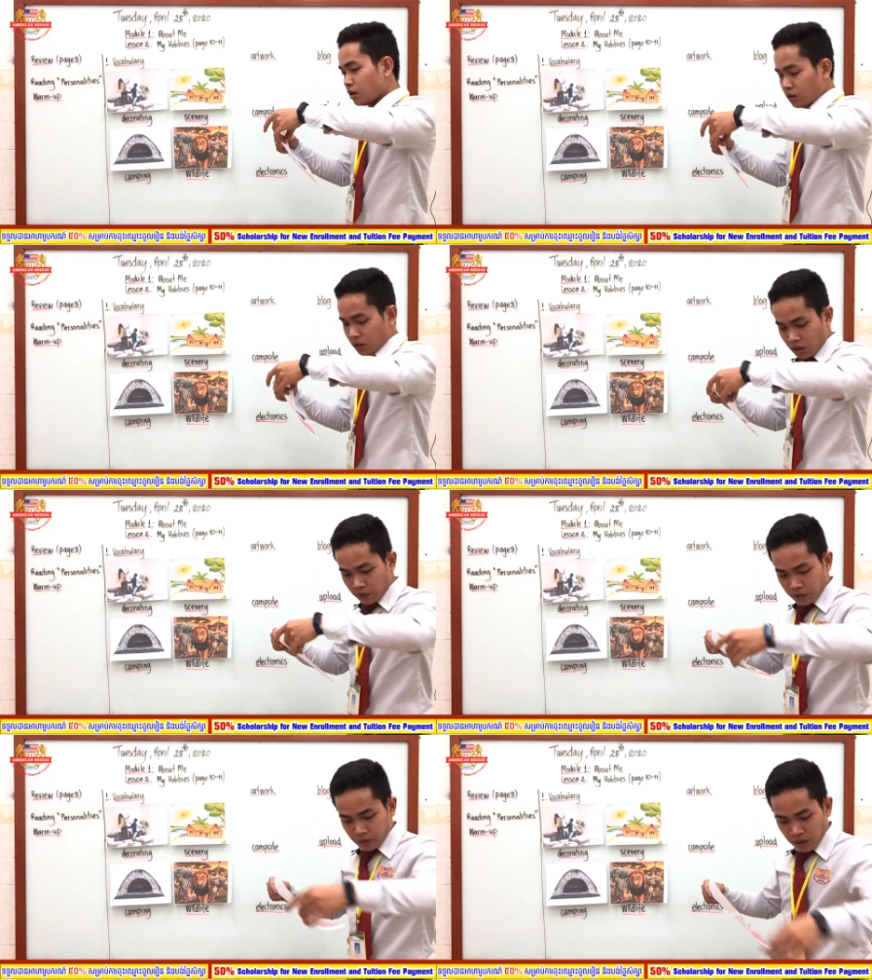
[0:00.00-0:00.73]

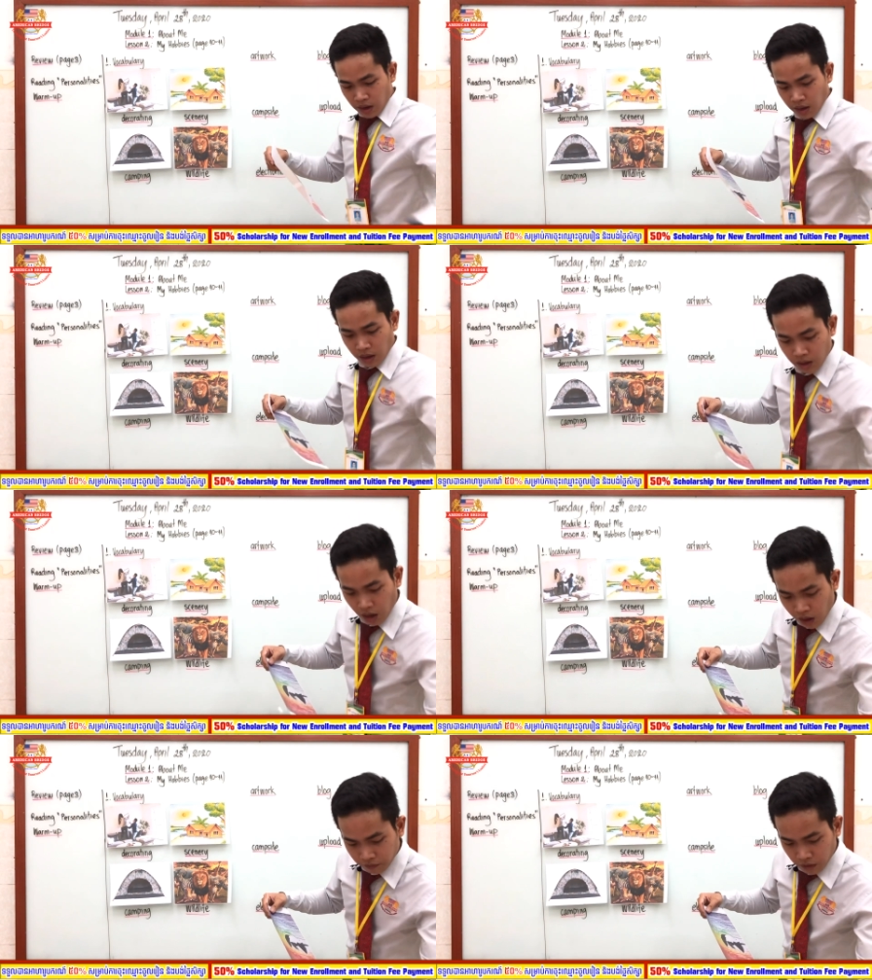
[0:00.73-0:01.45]
Have you done any
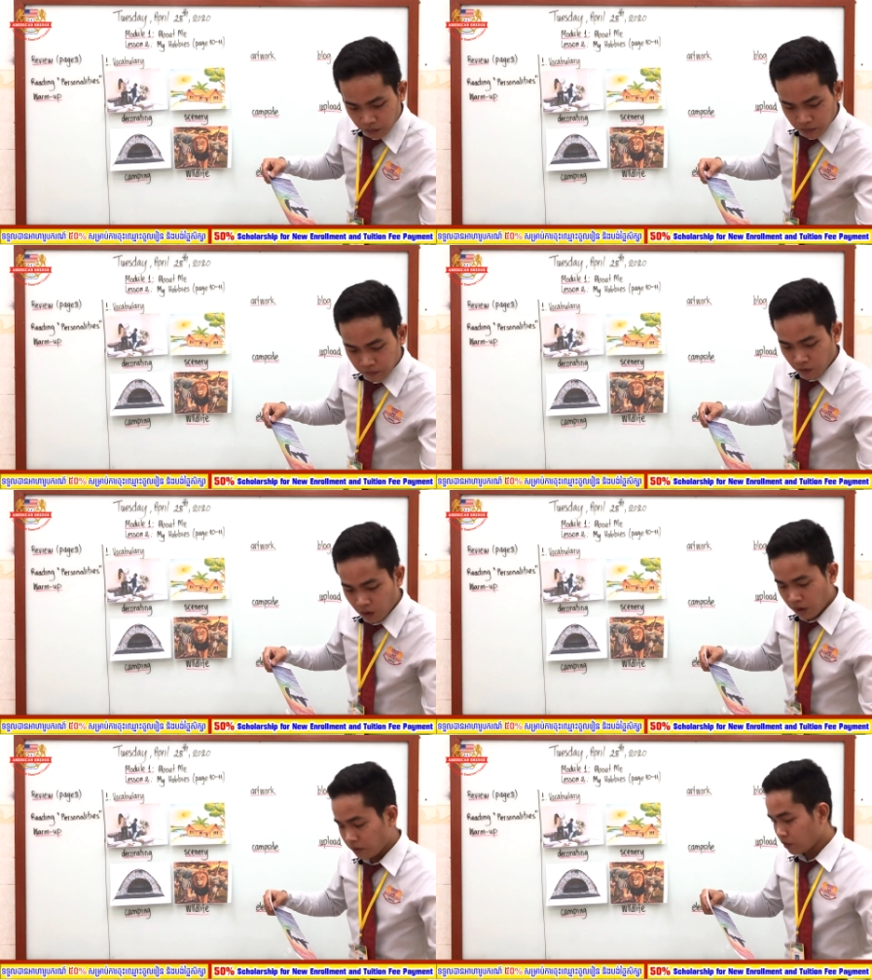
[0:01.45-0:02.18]
artwork
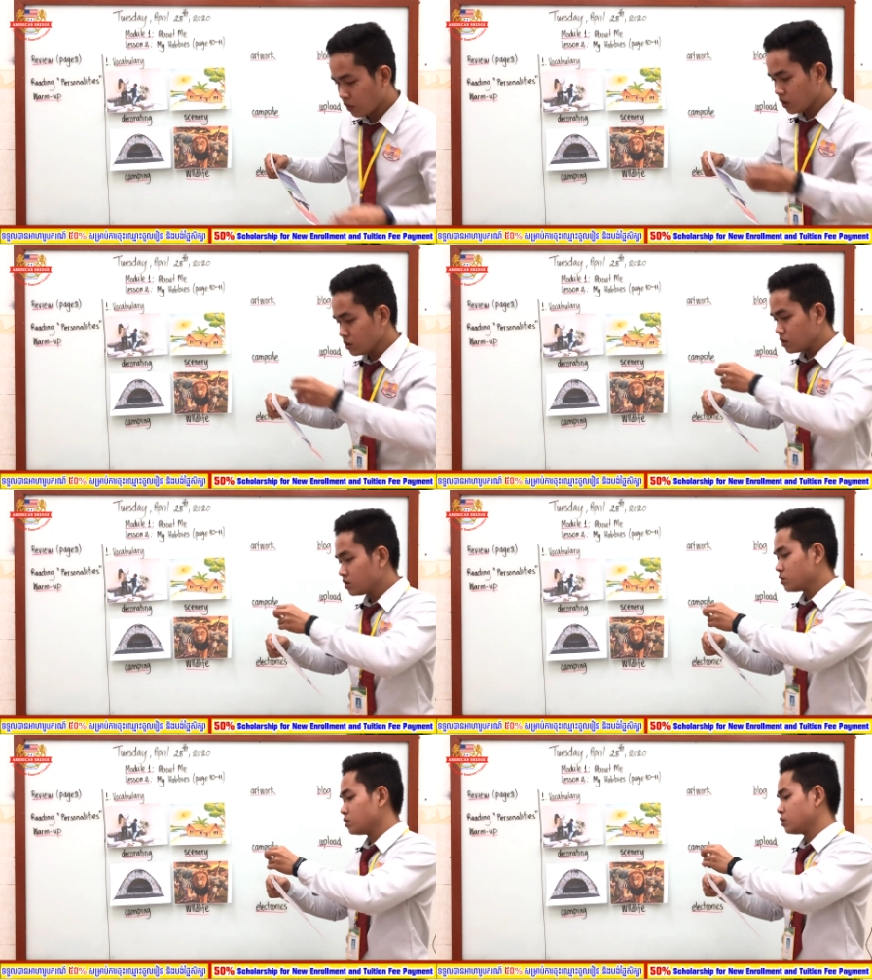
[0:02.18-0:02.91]
before, everyone?
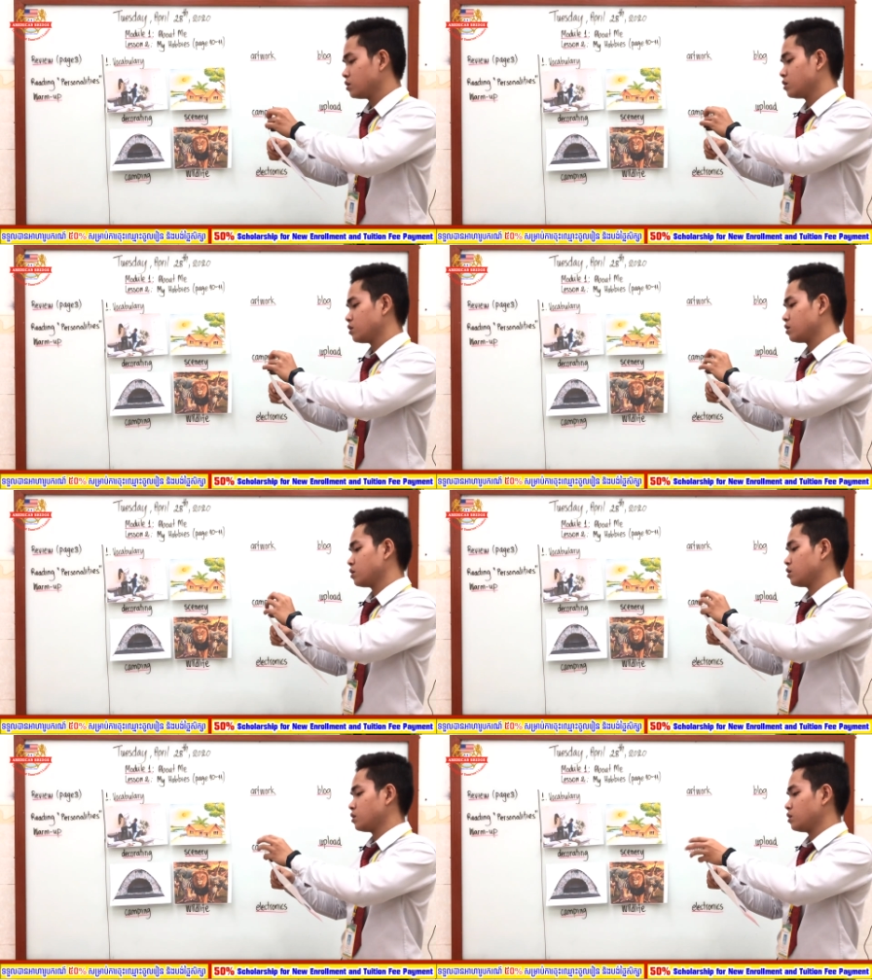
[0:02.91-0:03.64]

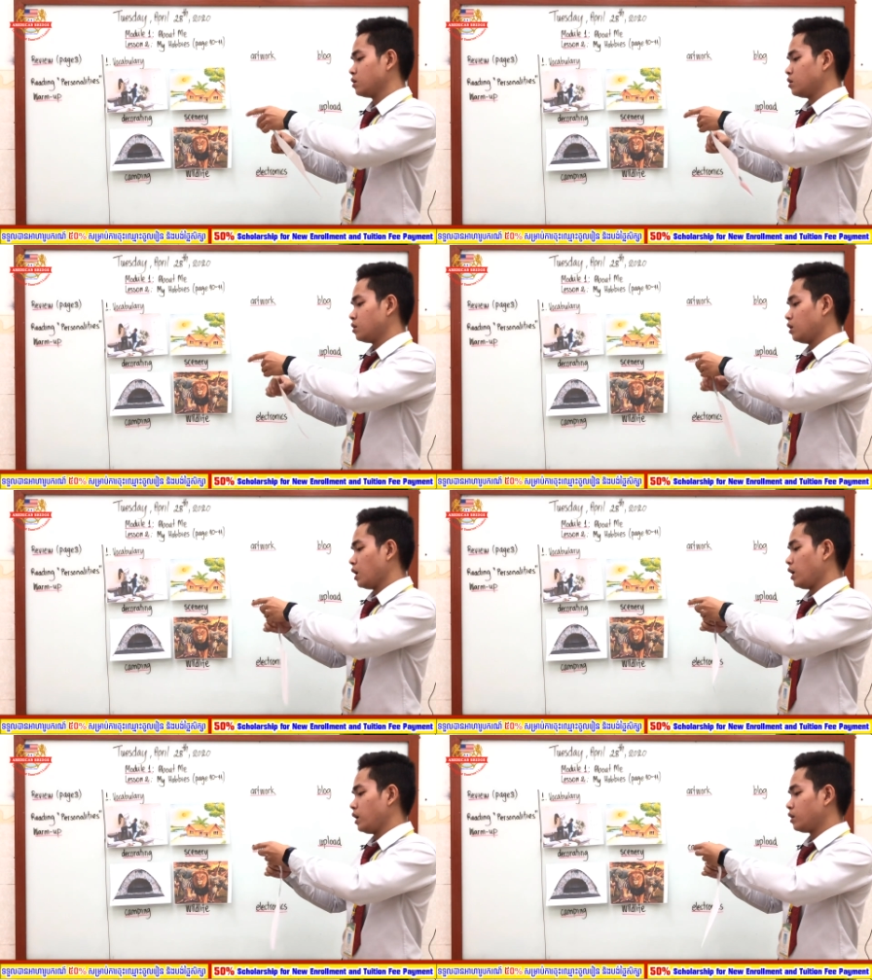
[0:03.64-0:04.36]

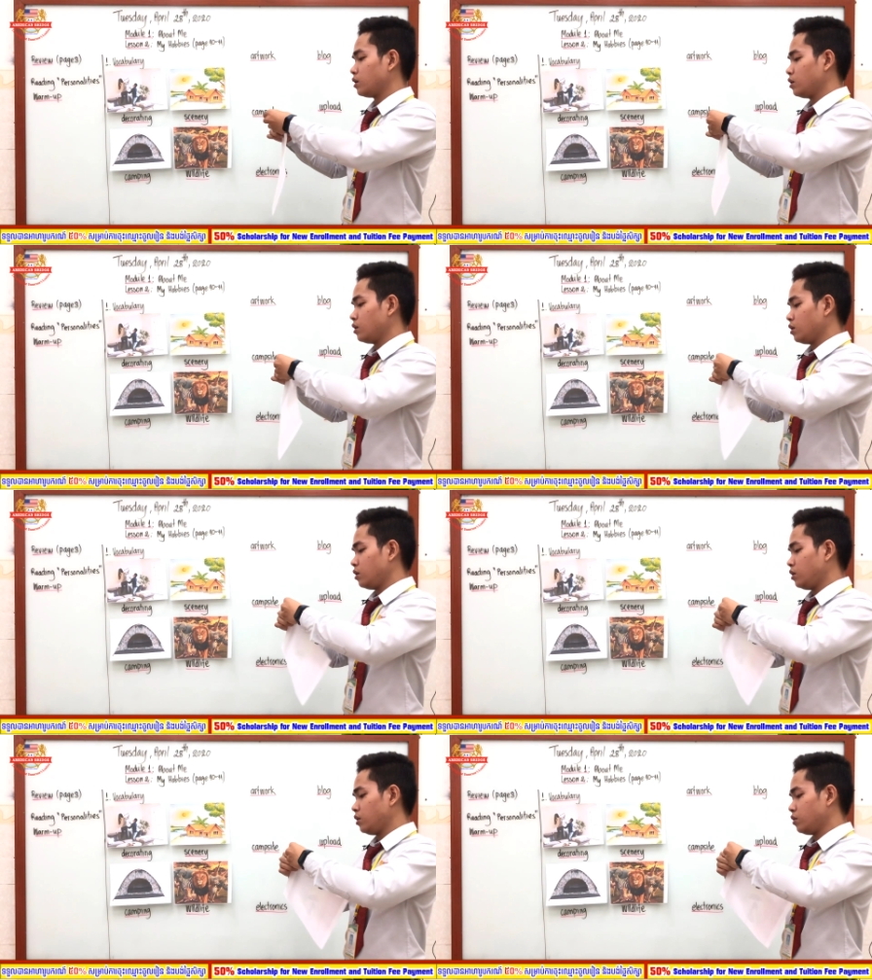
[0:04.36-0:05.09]
Like
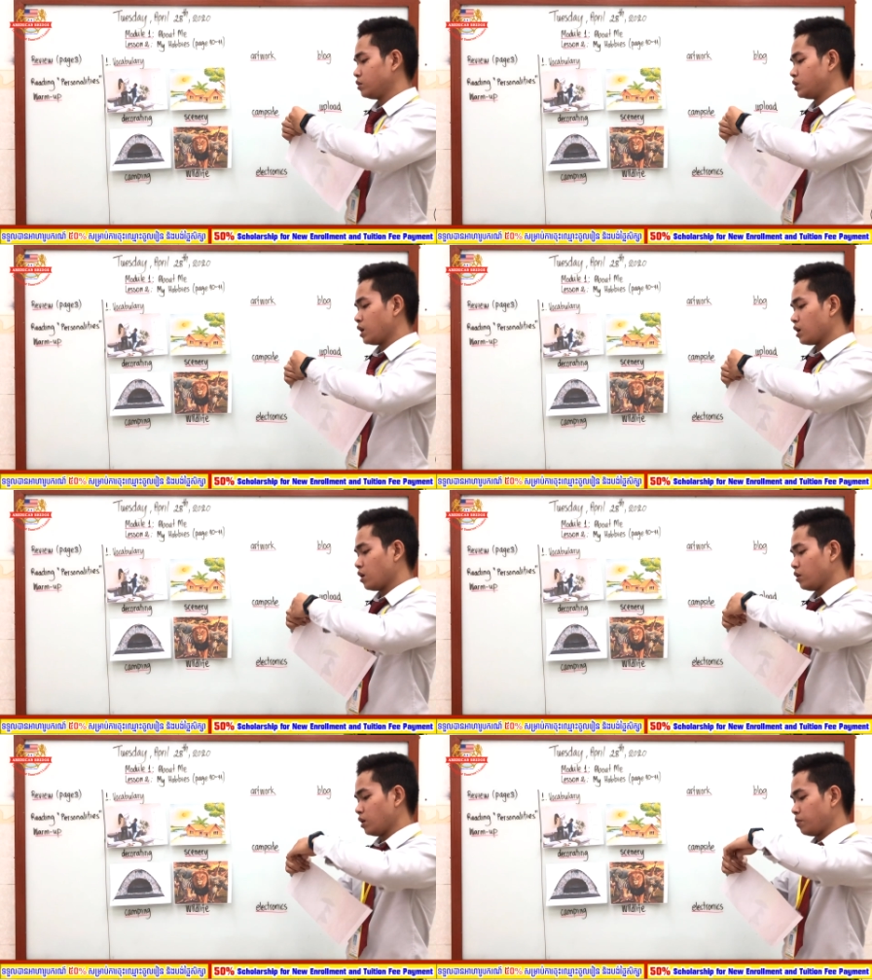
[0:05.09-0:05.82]
you take
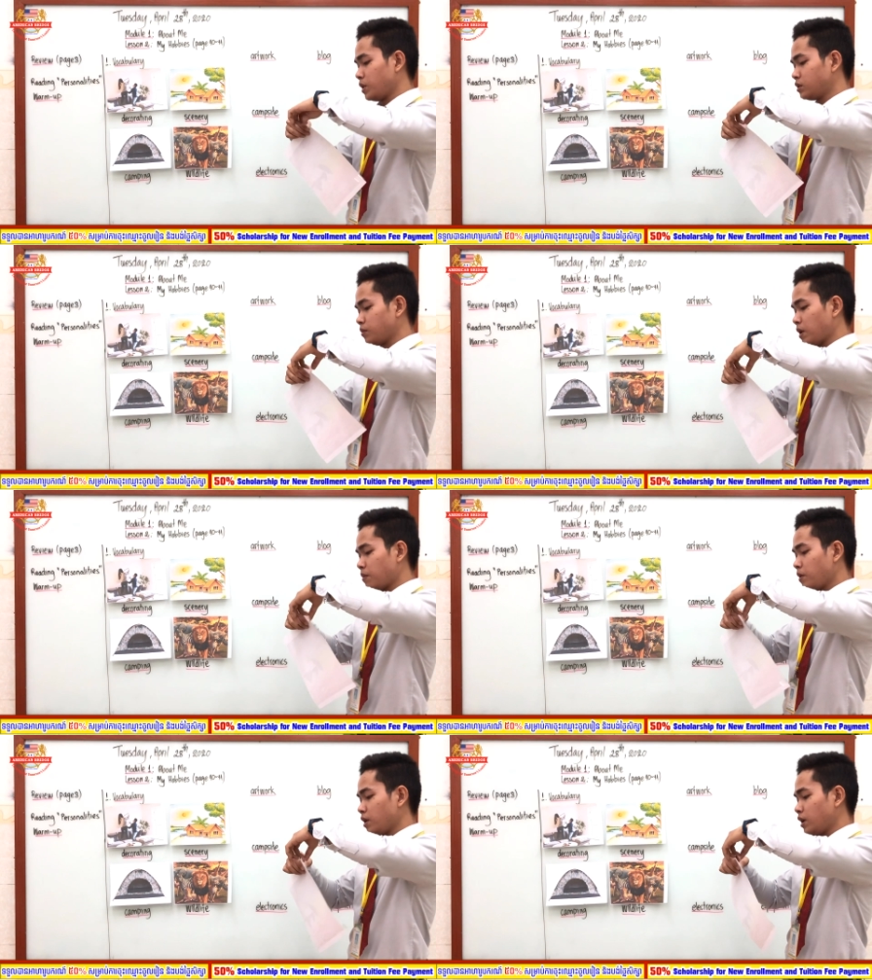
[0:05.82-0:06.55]
out a piece of
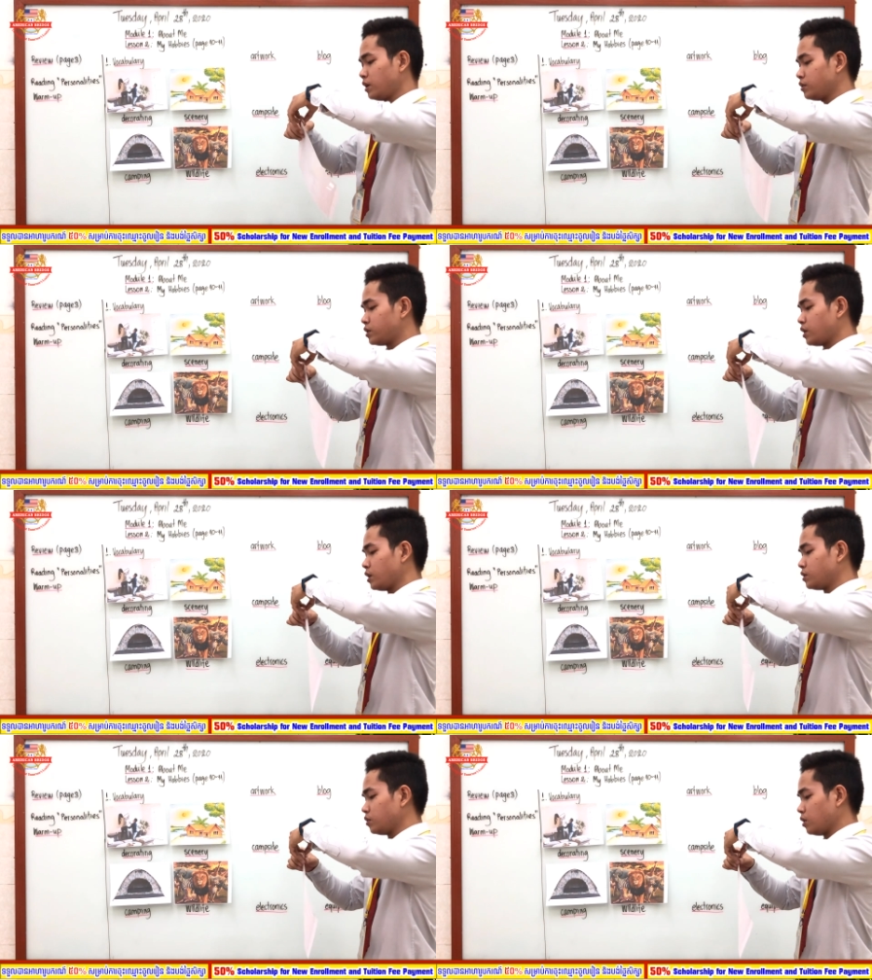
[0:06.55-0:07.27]
paper and then you try
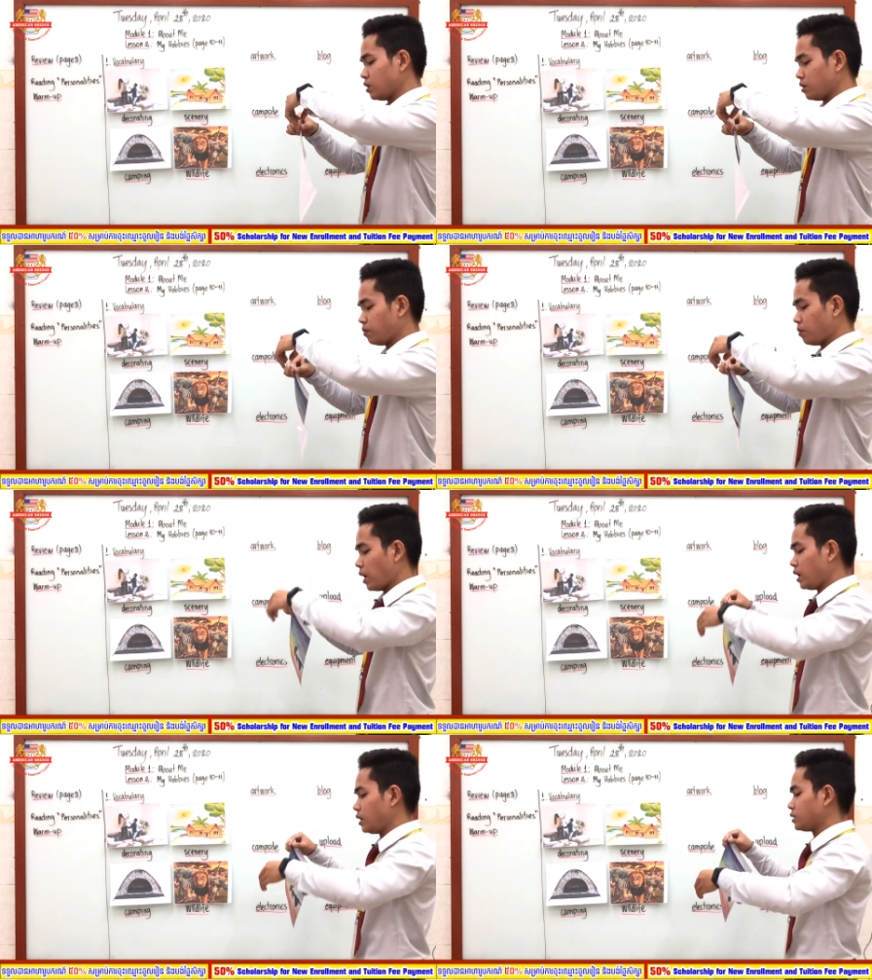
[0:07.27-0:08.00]
to
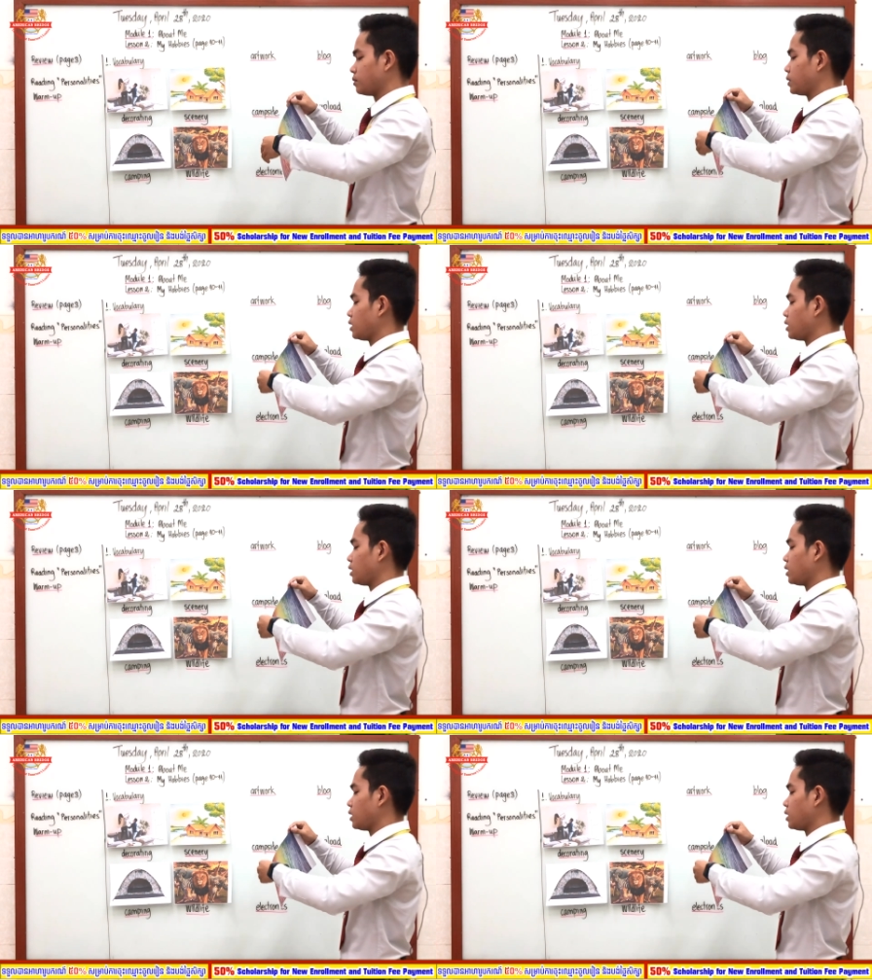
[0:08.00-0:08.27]
paint something